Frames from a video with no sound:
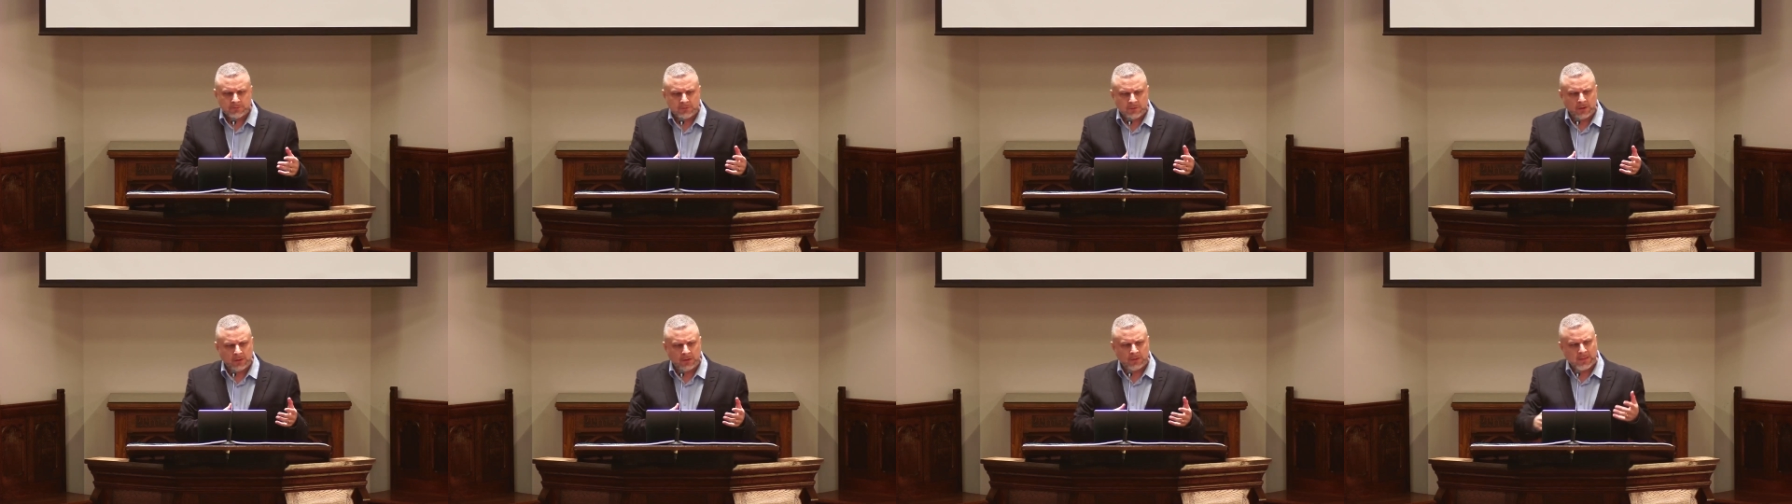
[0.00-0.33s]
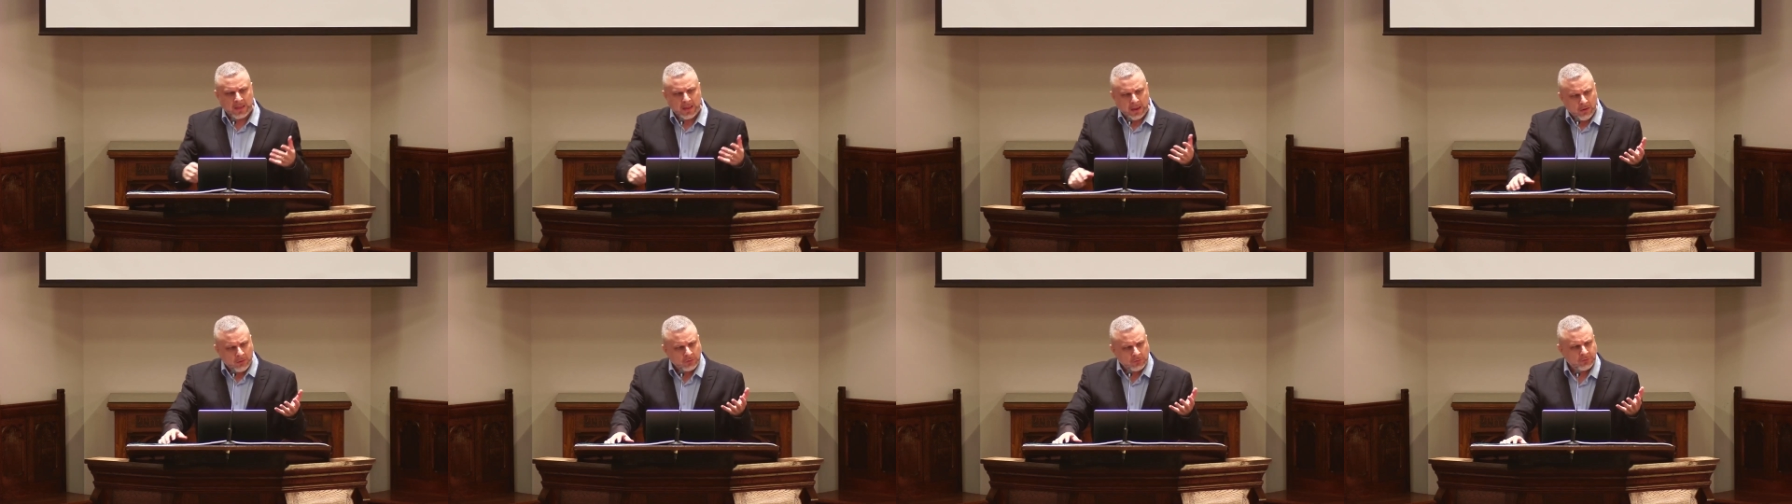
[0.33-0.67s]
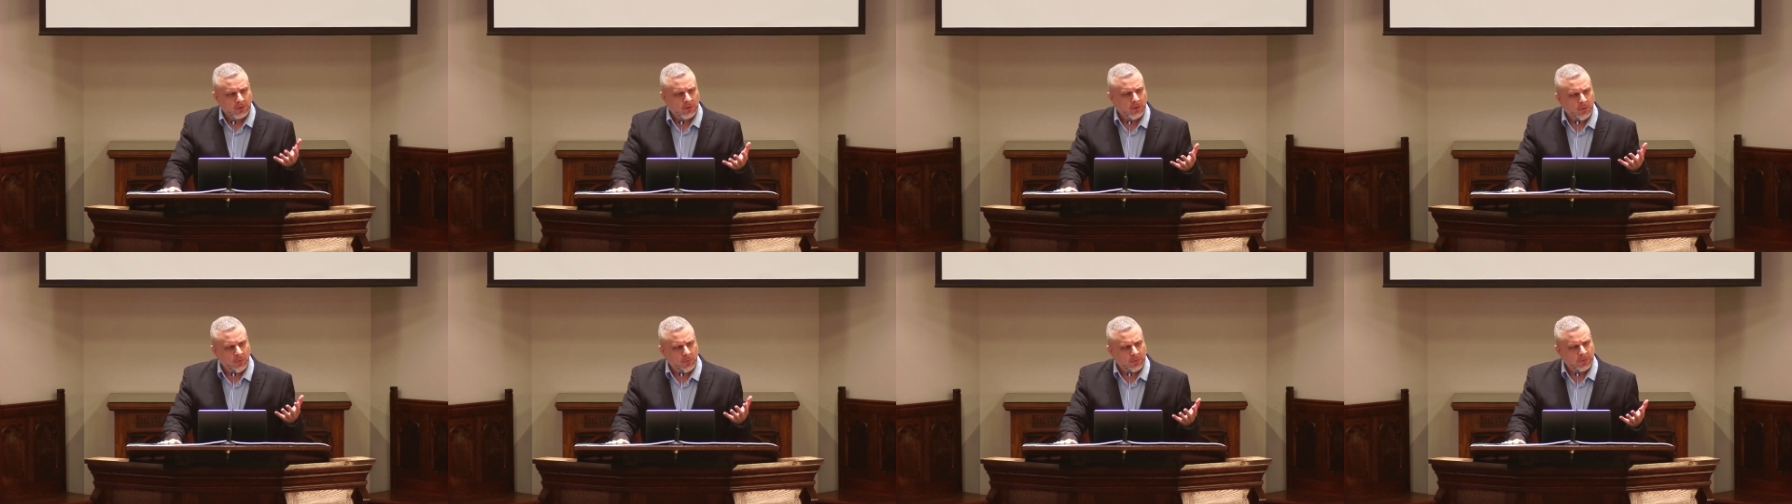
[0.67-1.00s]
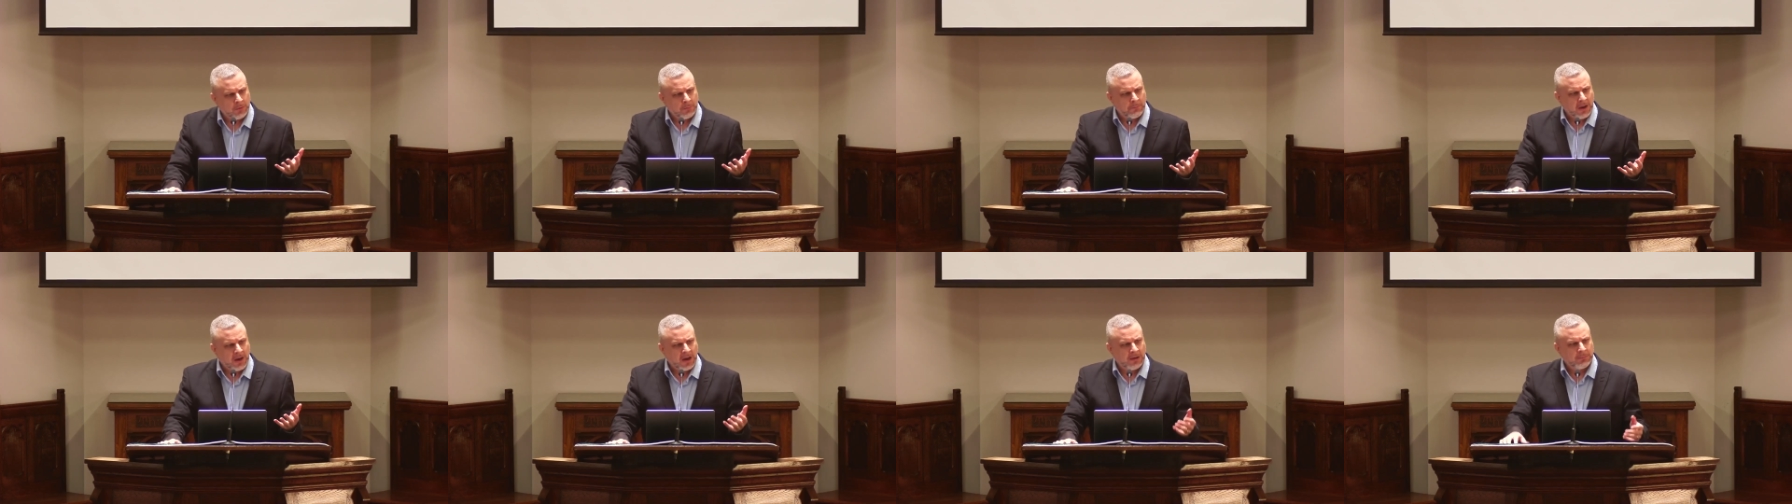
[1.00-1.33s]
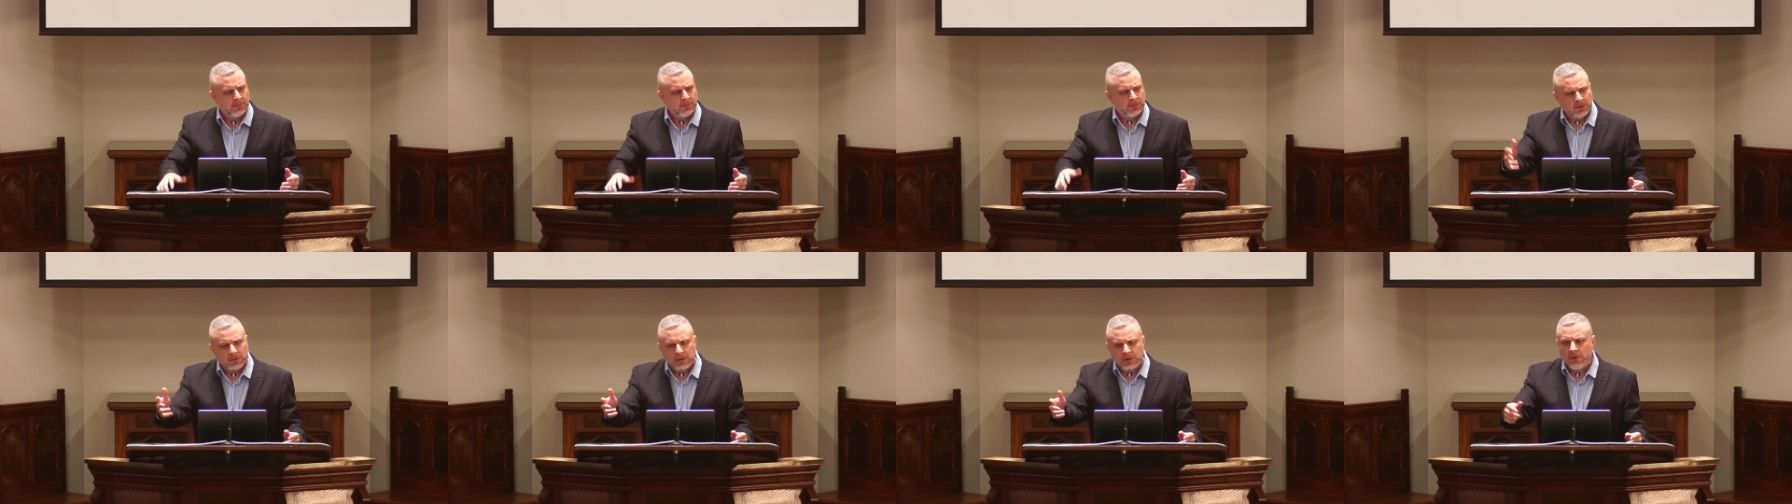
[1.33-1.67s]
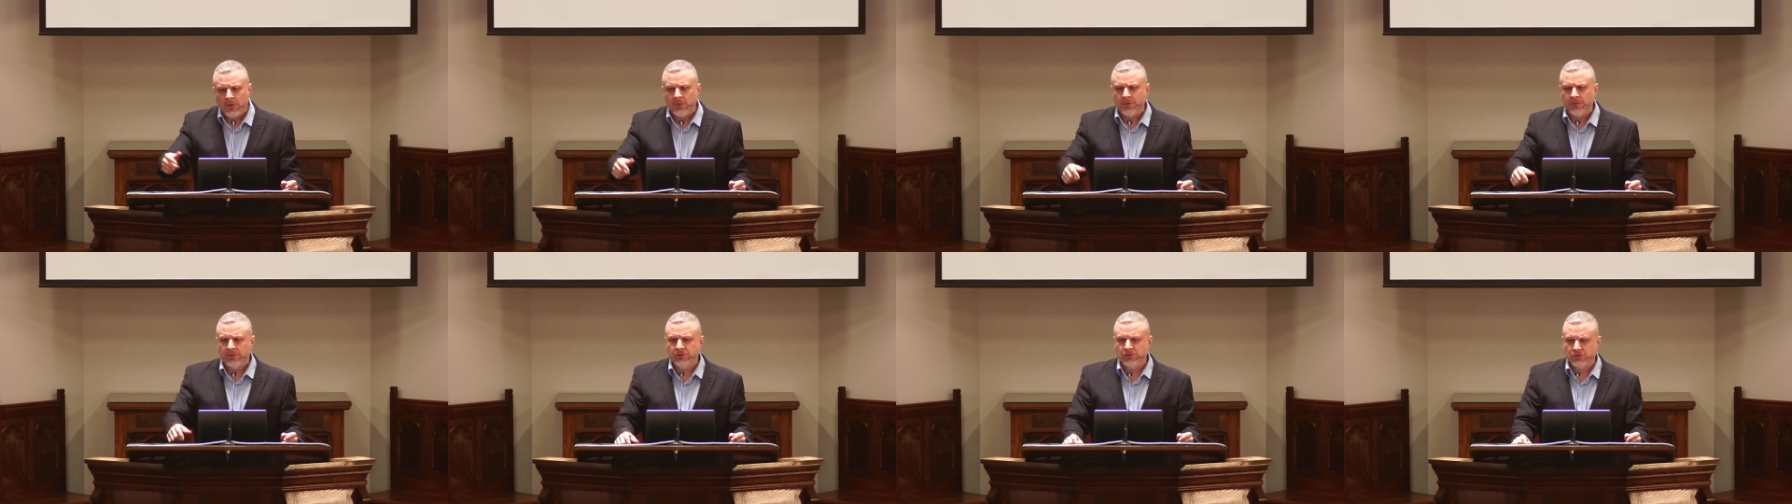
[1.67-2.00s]
allowed to own a Bible and
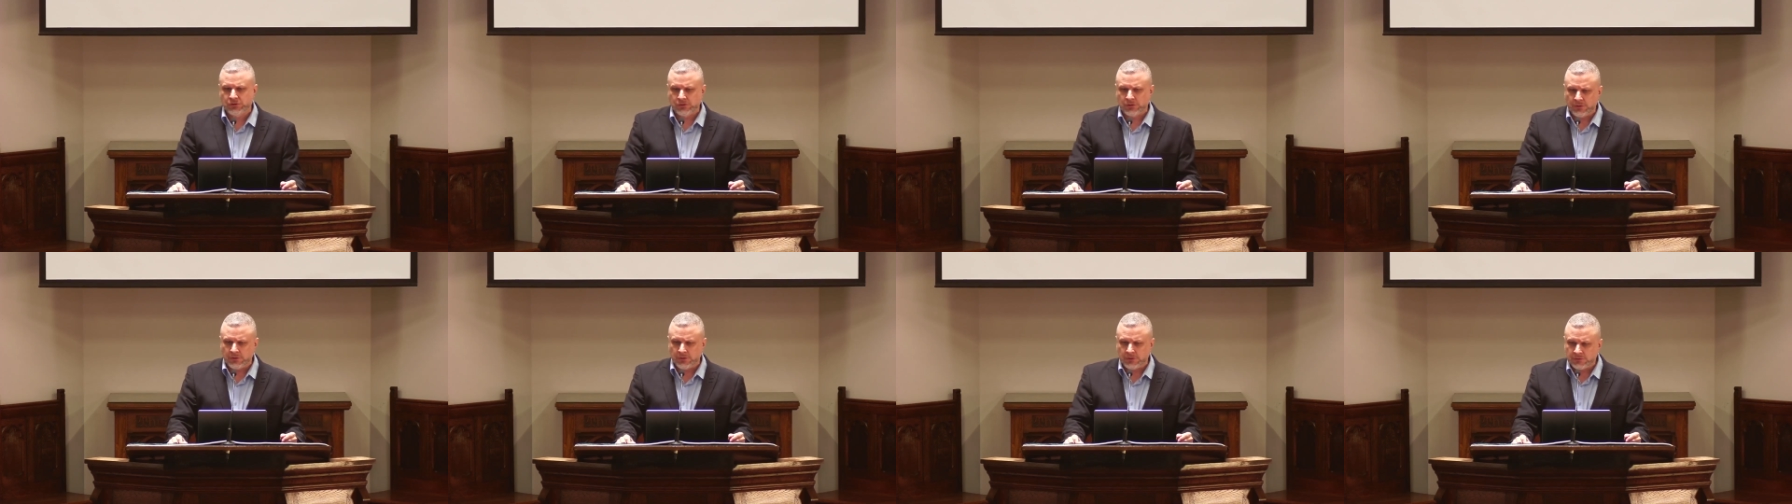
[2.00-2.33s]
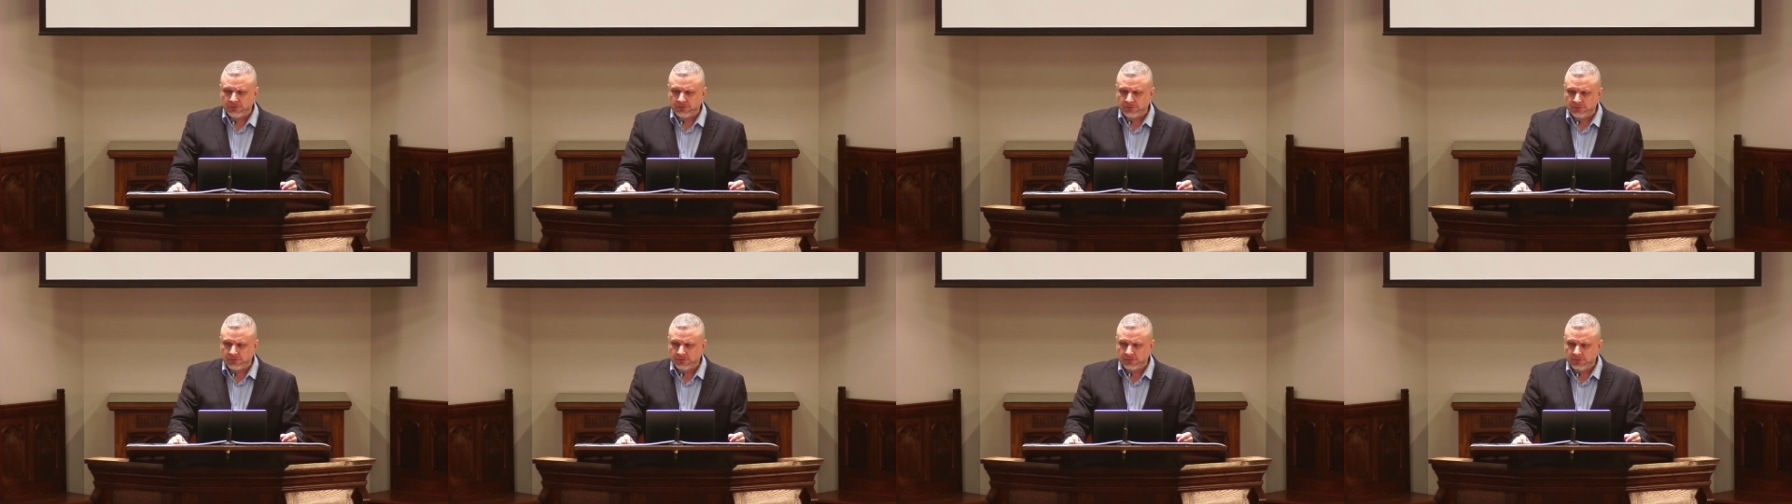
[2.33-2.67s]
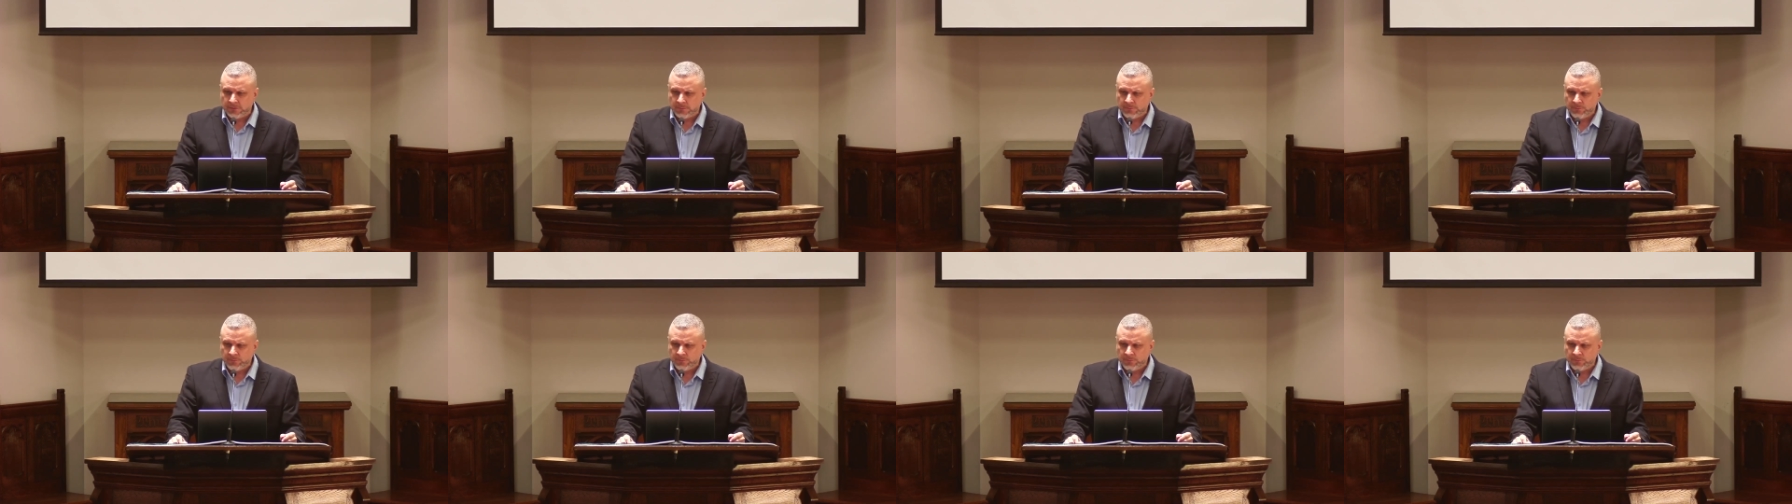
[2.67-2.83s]
go to church.